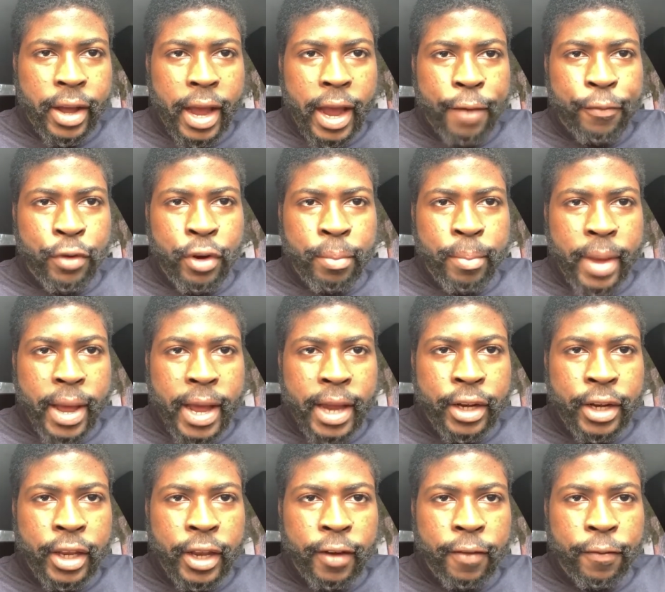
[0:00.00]
Every
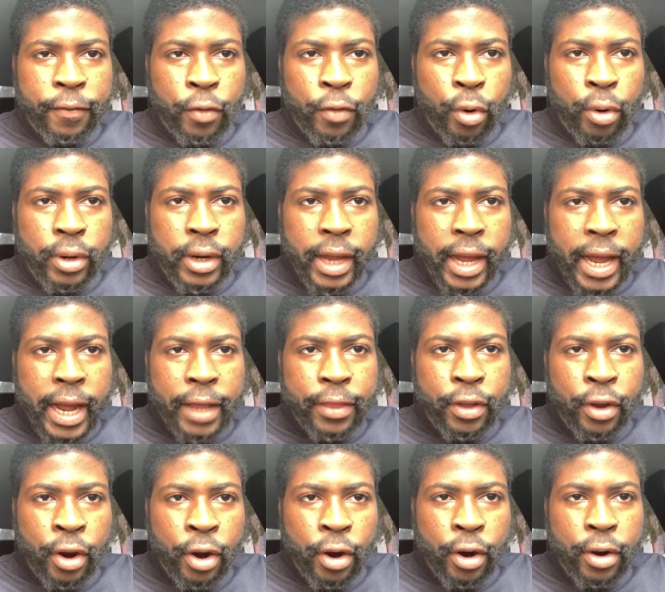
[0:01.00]
man, therefore, that hath
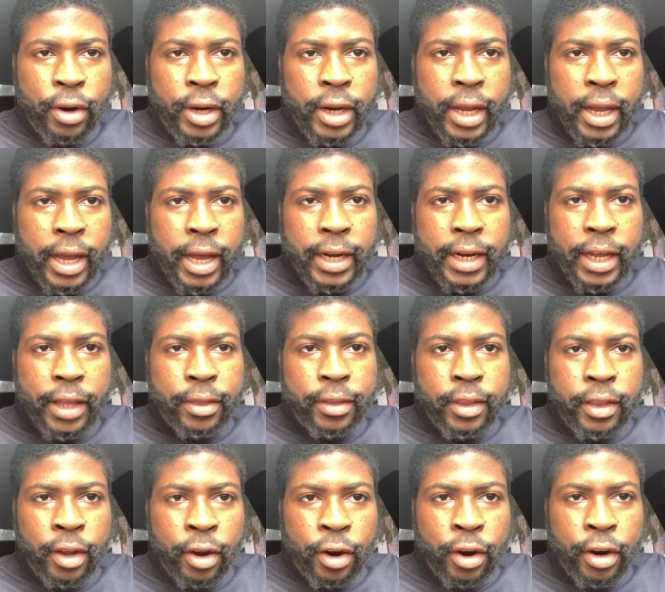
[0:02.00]
heard and hath
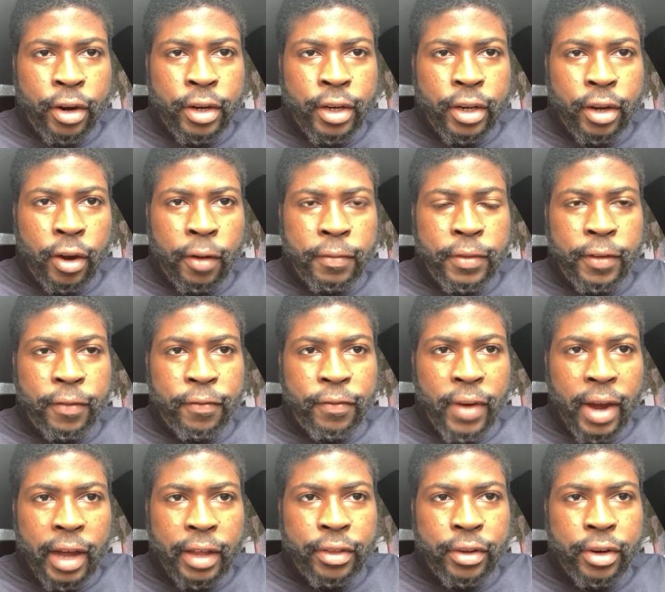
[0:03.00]
learned of the
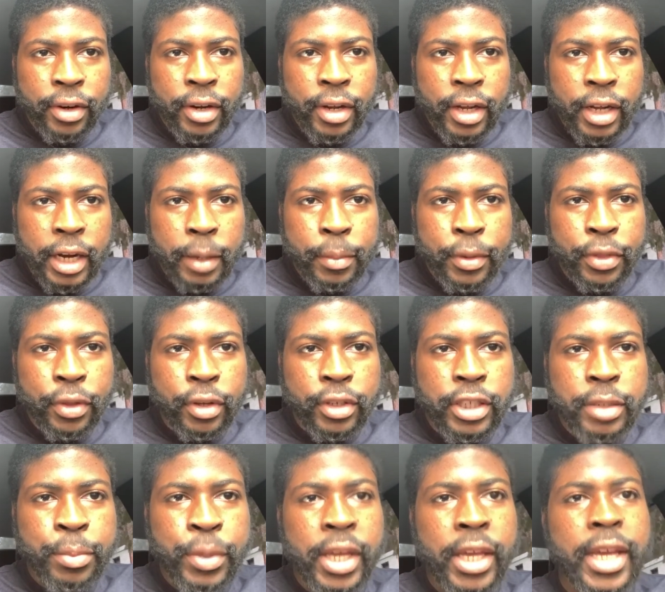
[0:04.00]
Father cometh
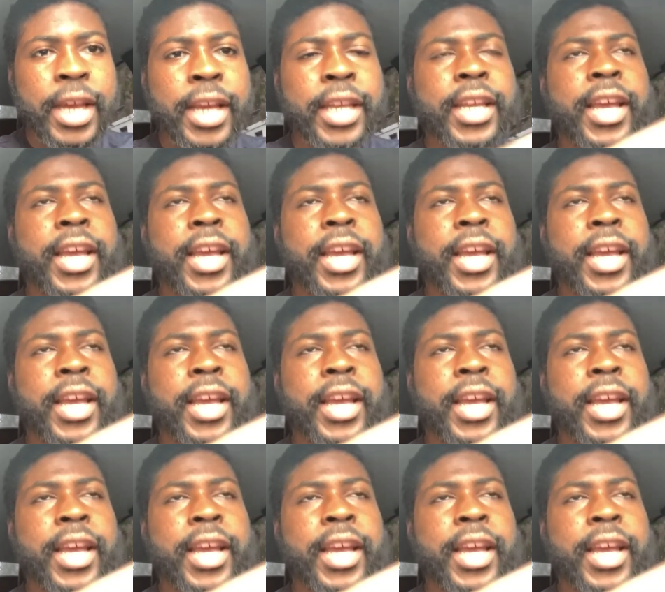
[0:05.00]
unto me.